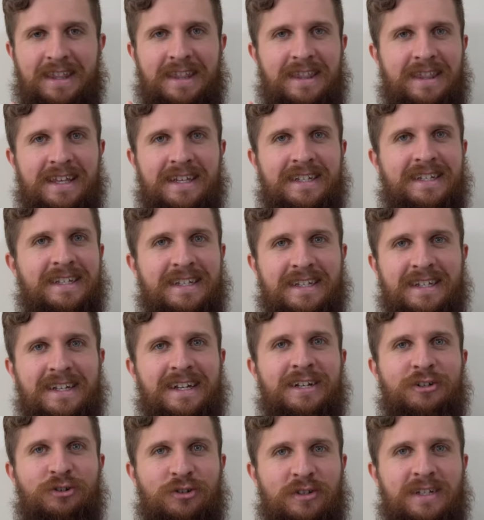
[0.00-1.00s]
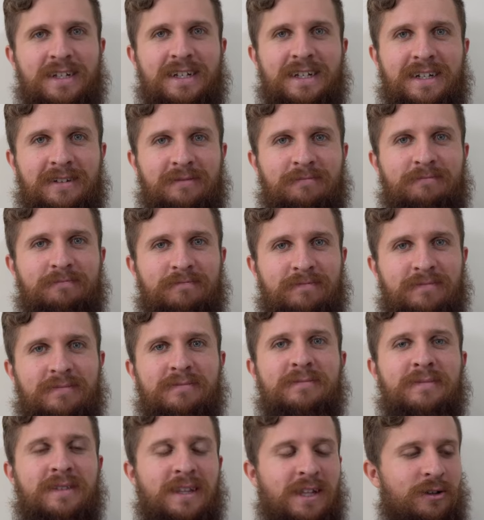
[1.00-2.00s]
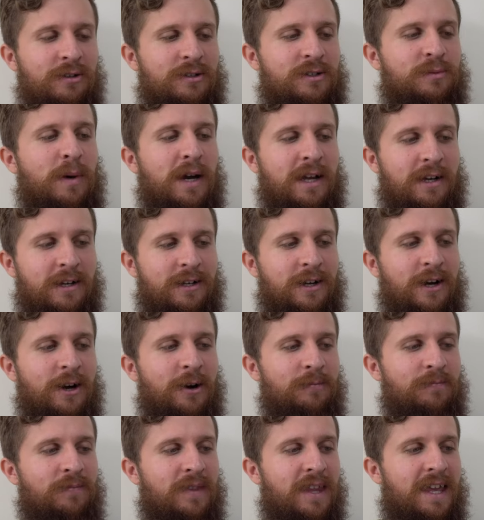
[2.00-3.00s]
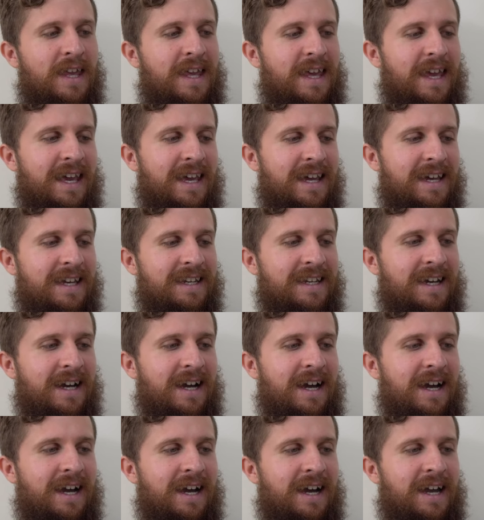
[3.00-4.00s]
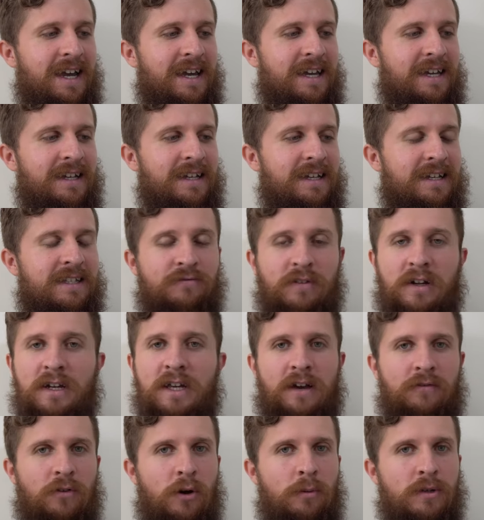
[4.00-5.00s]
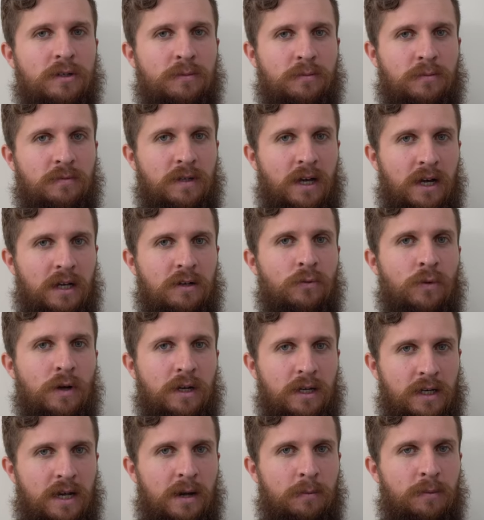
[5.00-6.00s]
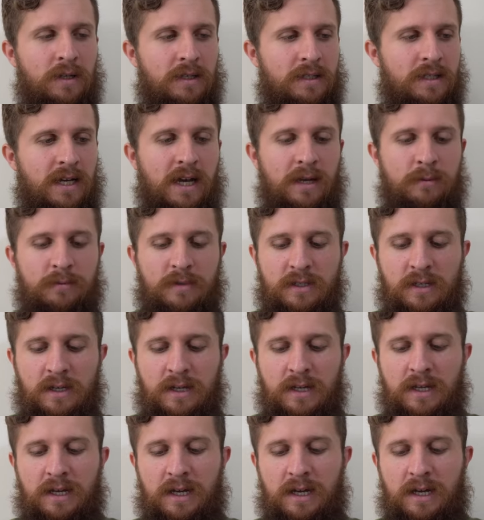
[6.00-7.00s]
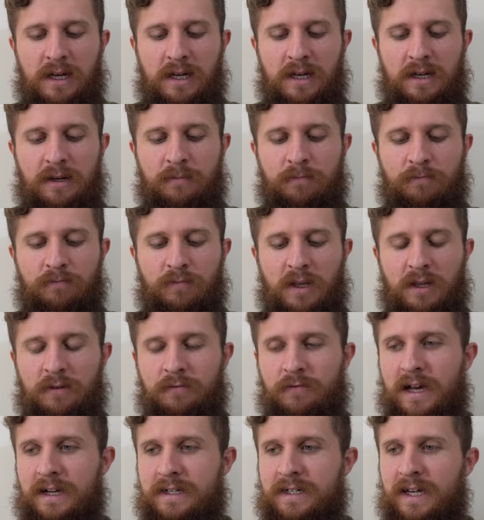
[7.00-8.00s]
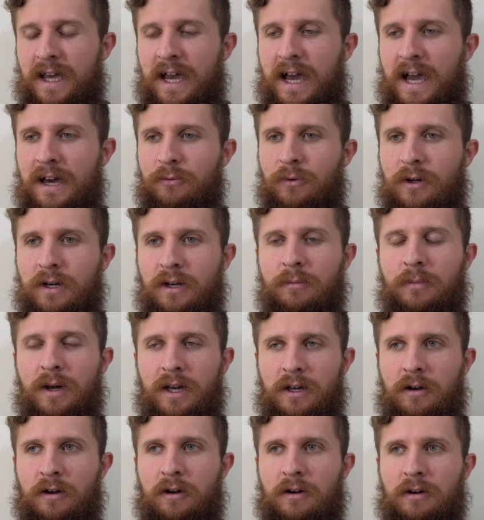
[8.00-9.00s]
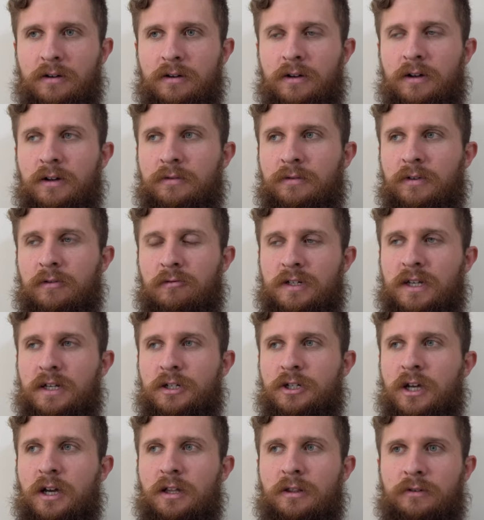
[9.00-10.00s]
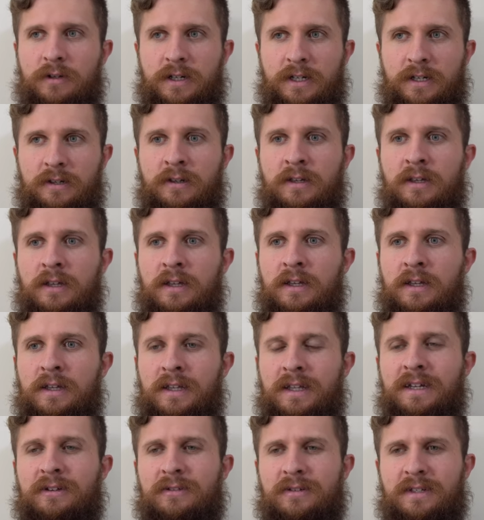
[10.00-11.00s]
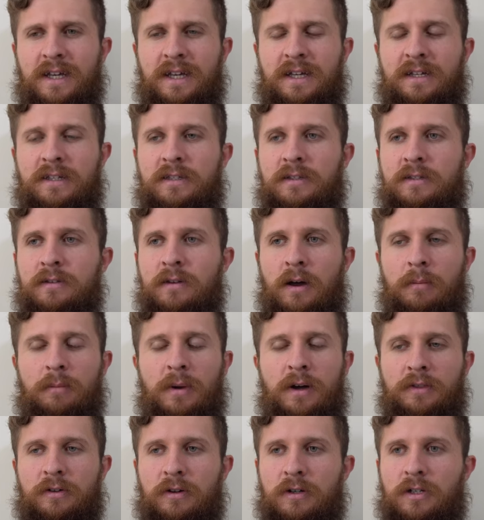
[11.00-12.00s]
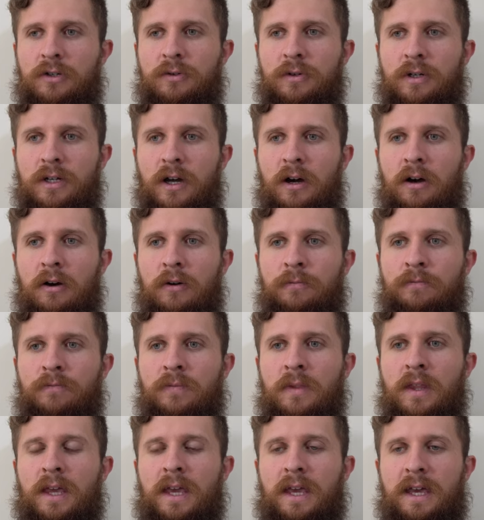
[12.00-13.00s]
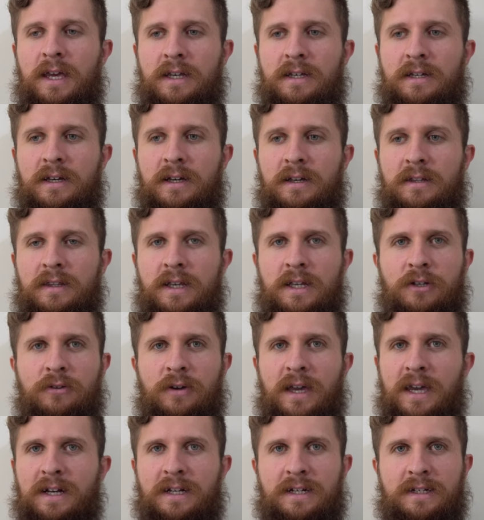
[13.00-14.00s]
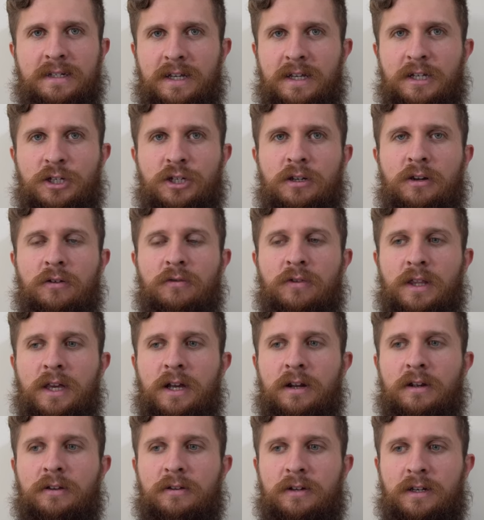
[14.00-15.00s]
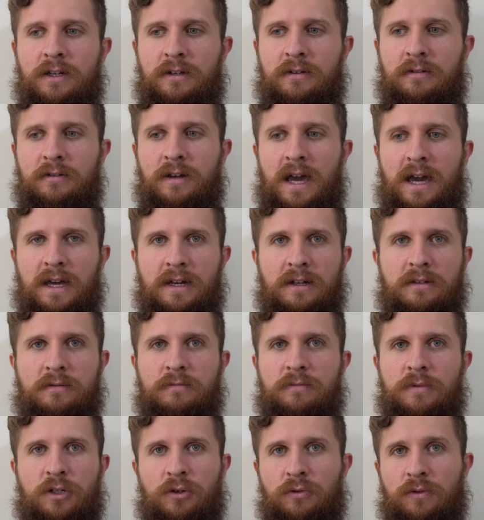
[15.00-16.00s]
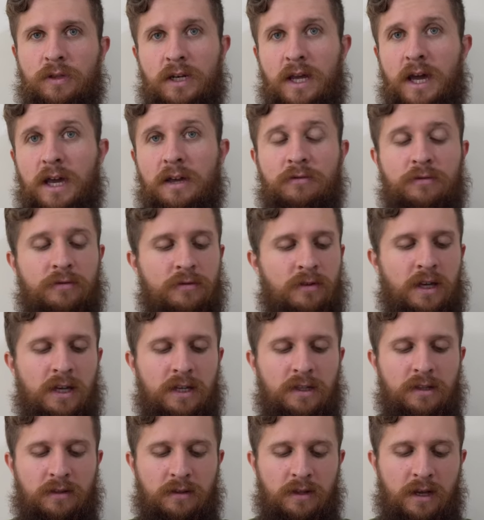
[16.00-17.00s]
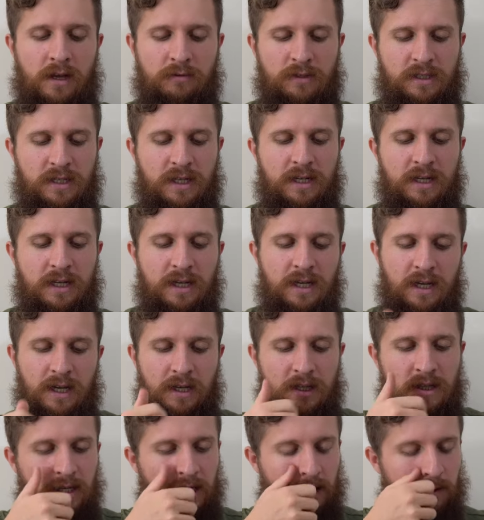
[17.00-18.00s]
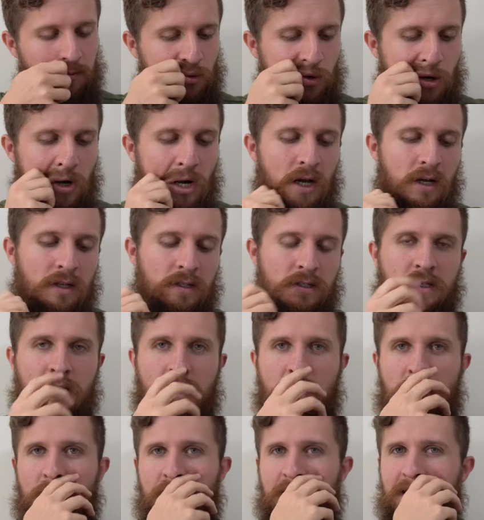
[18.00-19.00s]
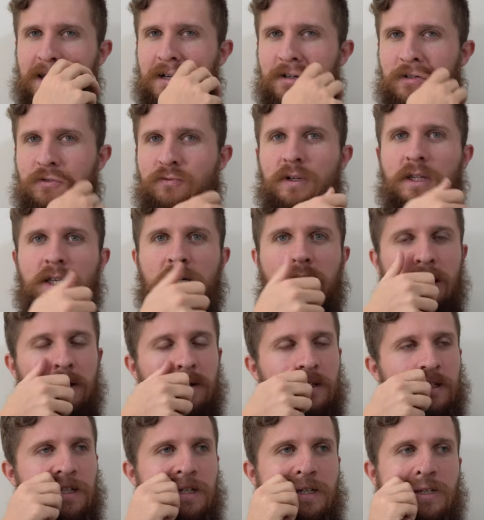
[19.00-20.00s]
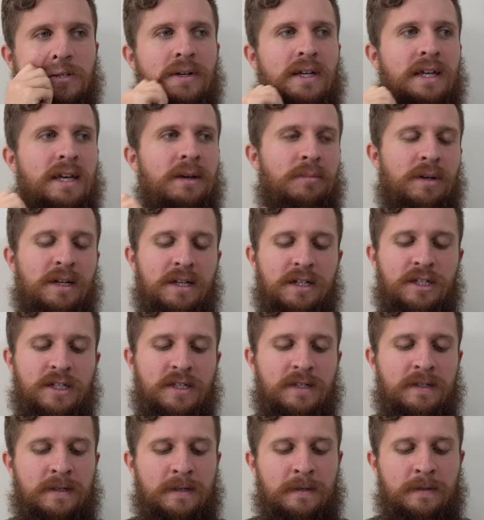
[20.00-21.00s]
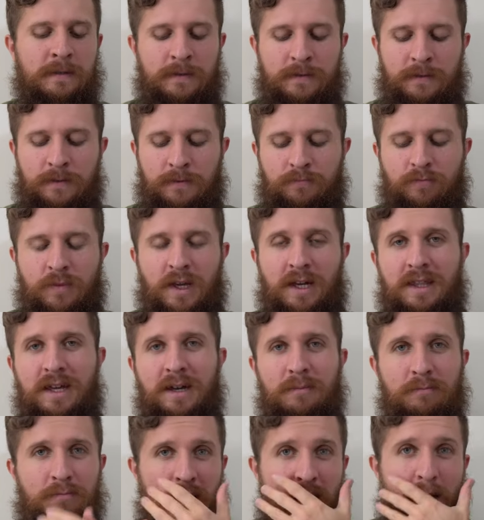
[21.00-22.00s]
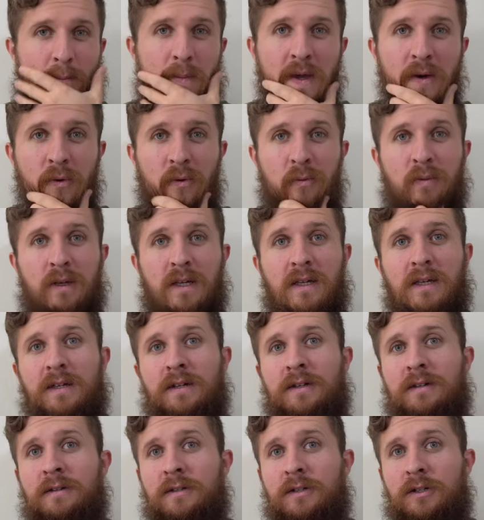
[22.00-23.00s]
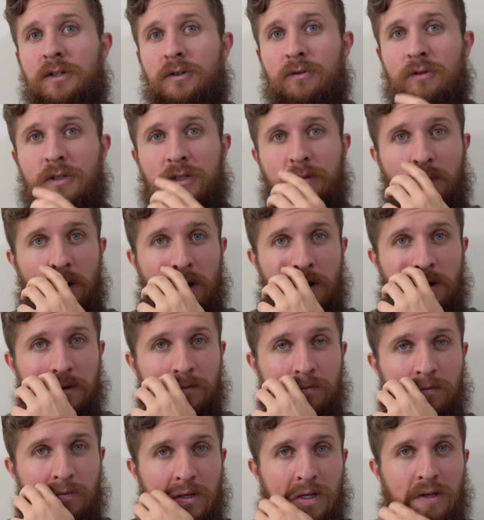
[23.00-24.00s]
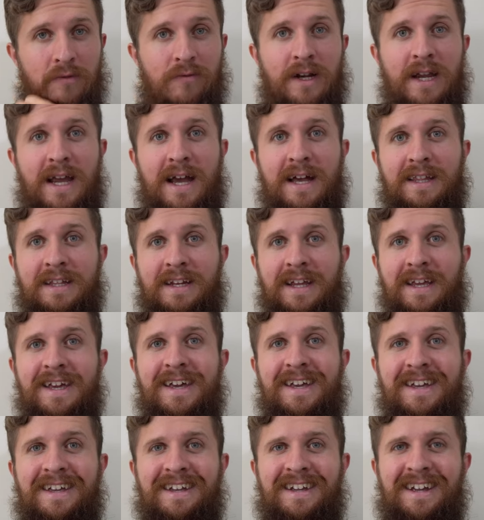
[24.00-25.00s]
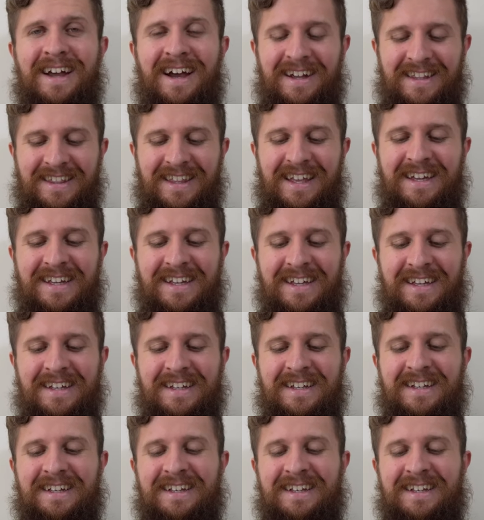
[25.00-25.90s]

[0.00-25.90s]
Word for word: this is an interesting little Spyderco. And it's funny, I've almost gotten one a couple of times. In fact, I had one in my cart on River's Edge Cutlery, I think it was like a month or two ago, and they do anodization over there. You can add it to the knife, and I was going to get it, I think, in bronze, and I was really close to doing it, but I thought maybe it would be too small in reality. I like